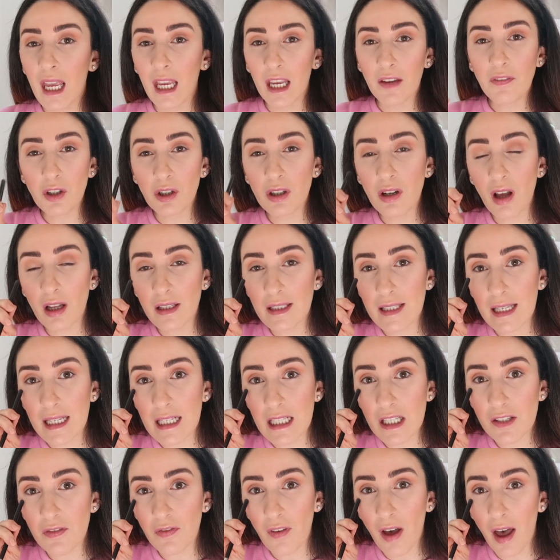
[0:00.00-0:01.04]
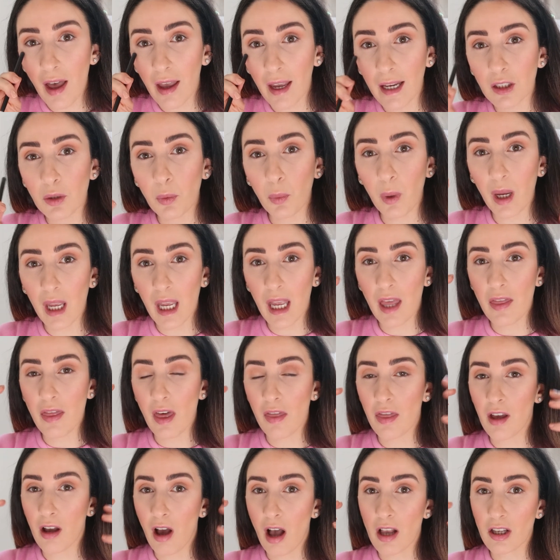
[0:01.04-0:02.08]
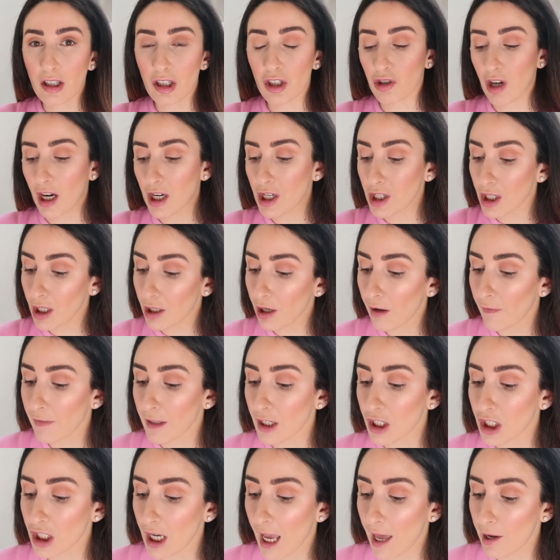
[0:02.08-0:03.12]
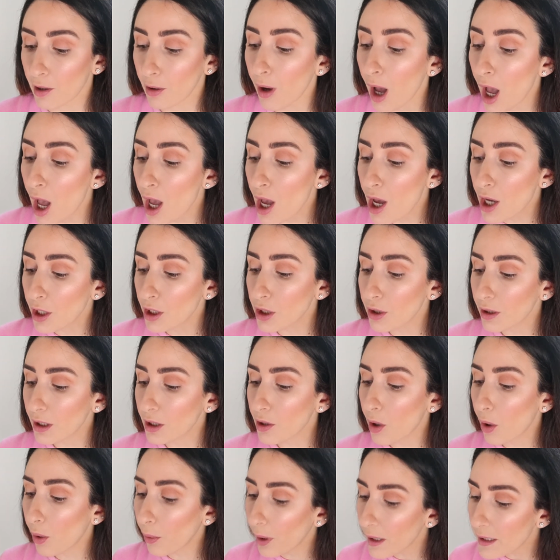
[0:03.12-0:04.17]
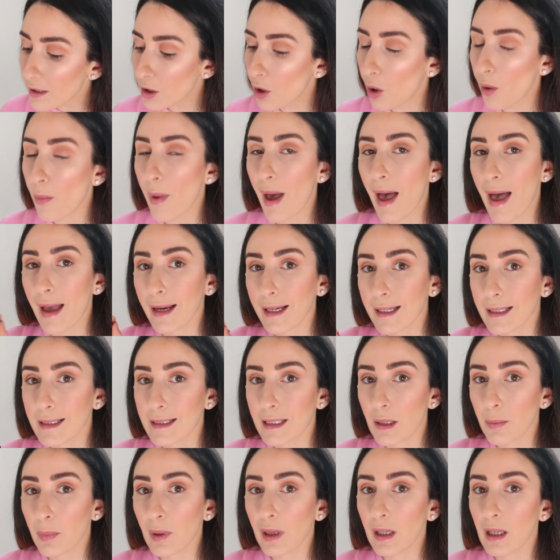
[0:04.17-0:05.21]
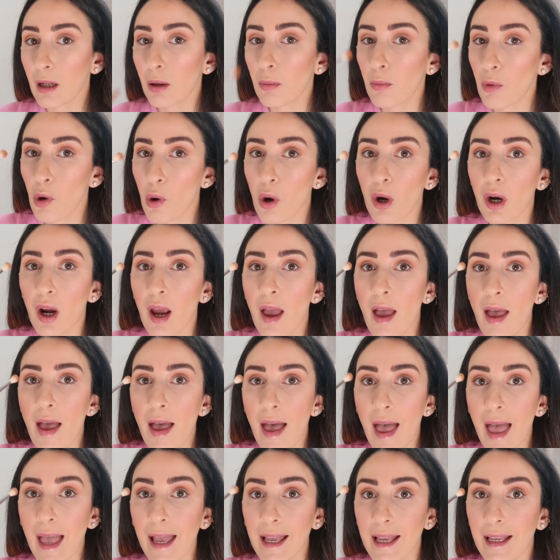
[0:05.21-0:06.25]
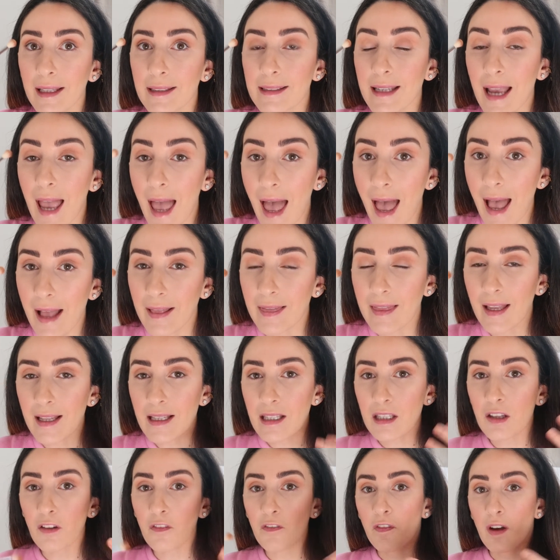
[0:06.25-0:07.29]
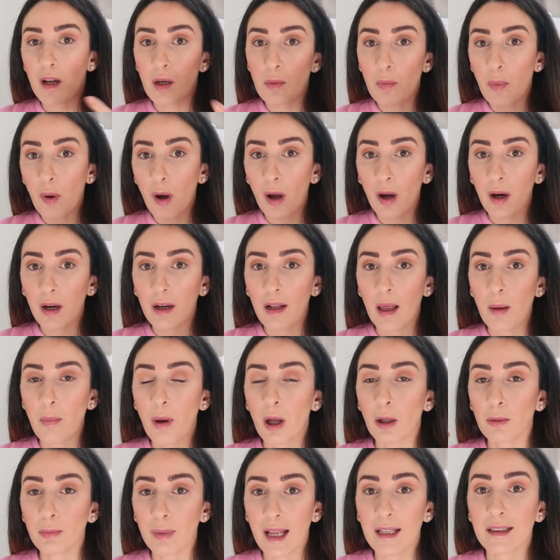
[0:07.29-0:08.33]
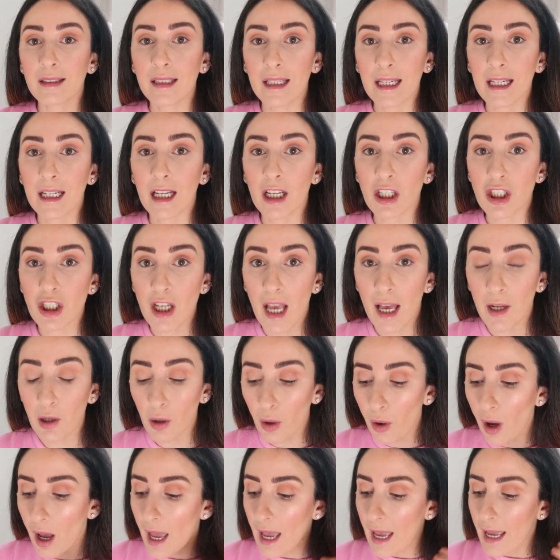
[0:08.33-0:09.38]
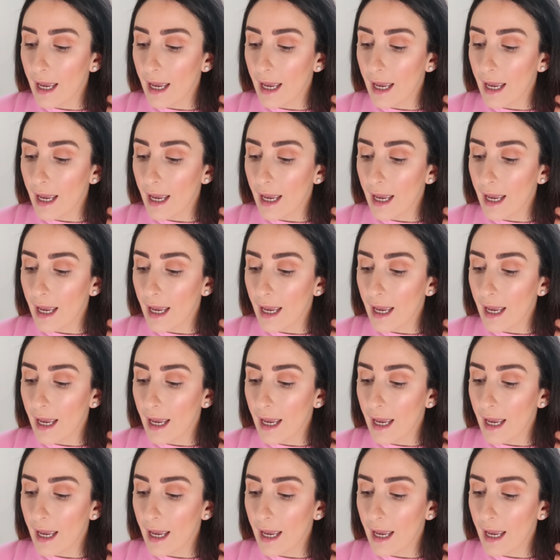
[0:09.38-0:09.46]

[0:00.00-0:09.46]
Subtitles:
If you're not satisfied with the concentration of the shadow, you can always go back, dip a little more, and add. That's the fun part about blending shadow.